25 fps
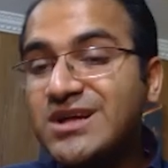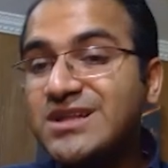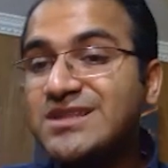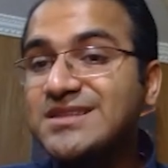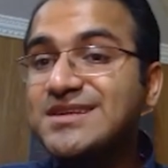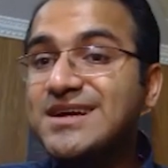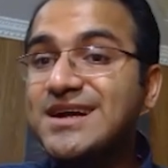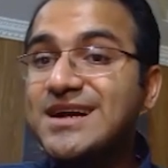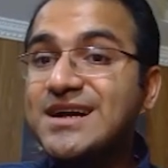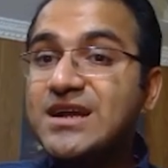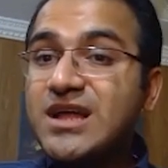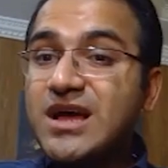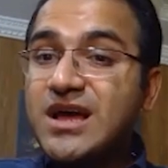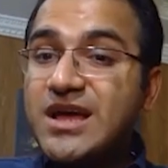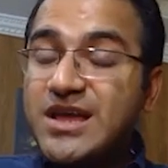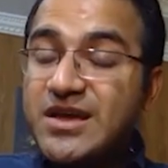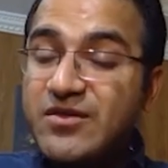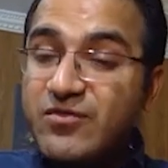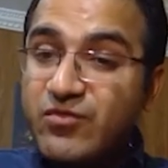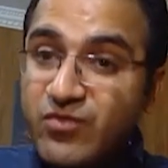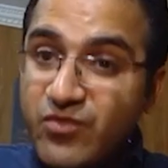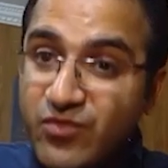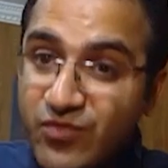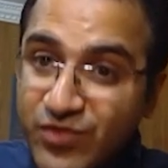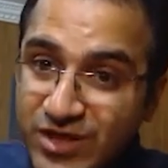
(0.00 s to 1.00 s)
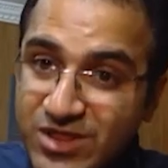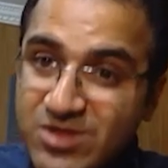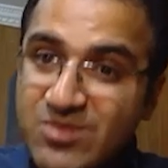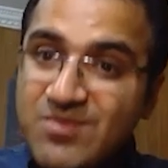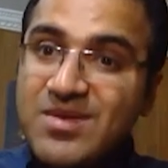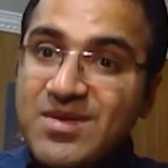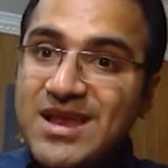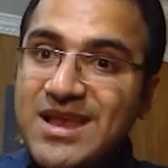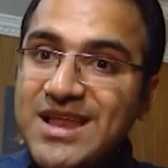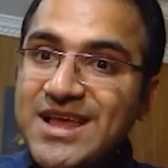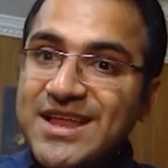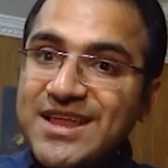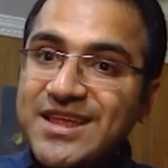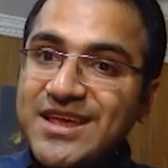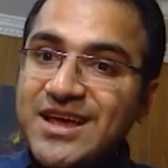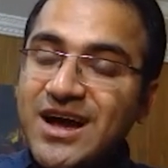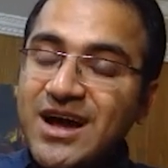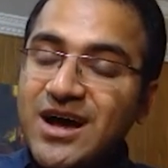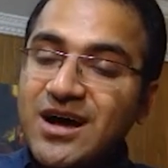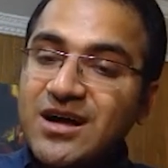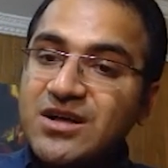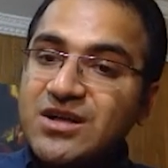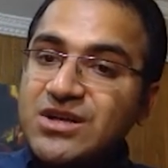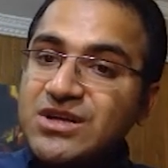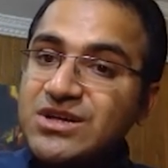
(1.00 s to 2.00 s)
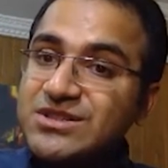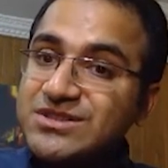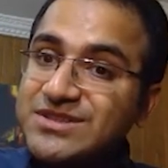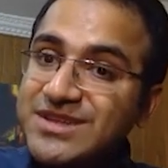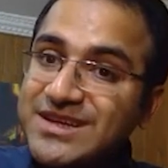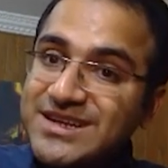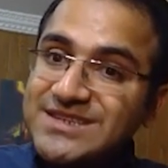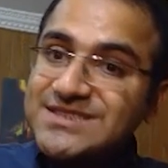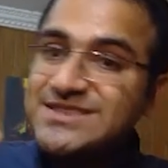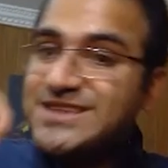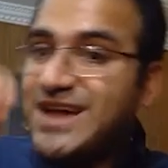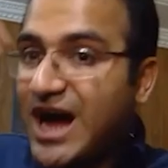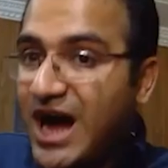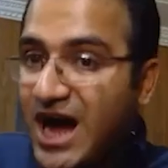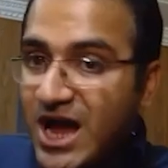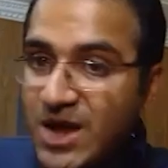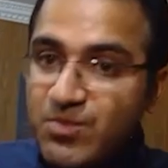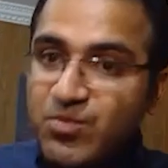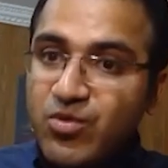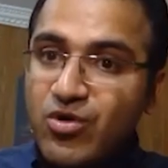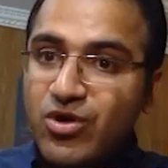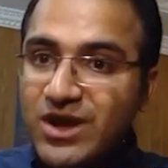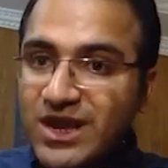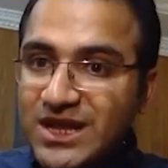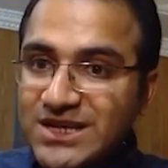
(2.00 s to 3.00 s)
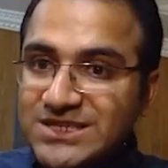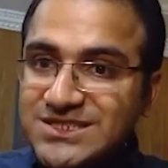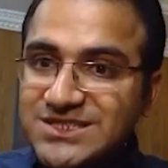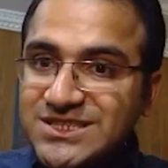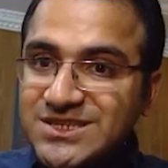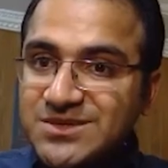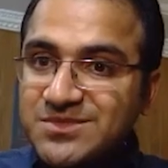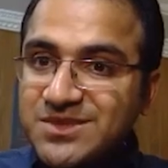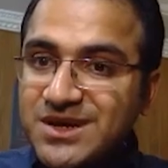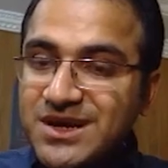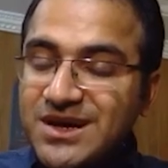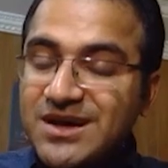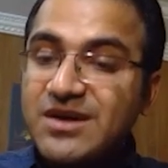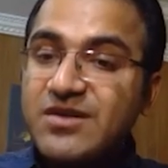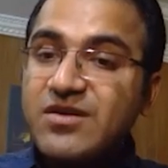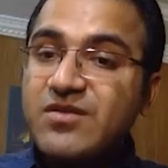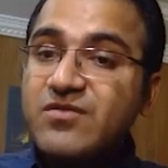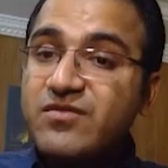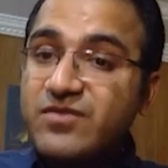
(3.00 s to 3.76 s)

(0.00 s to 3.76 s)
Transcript: that with malaria, there is hypoglycemia.